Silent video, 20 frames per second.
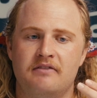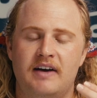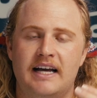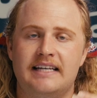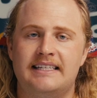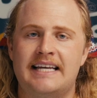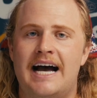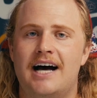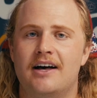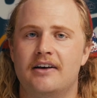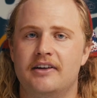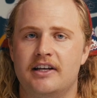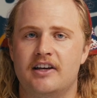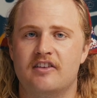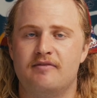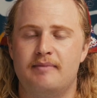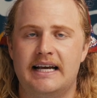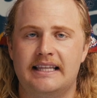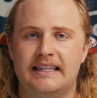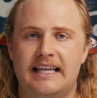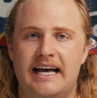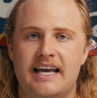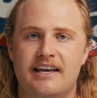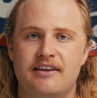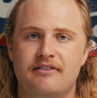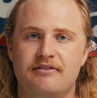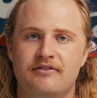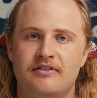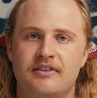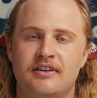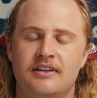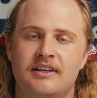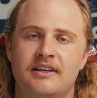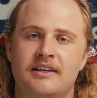vitality of my life.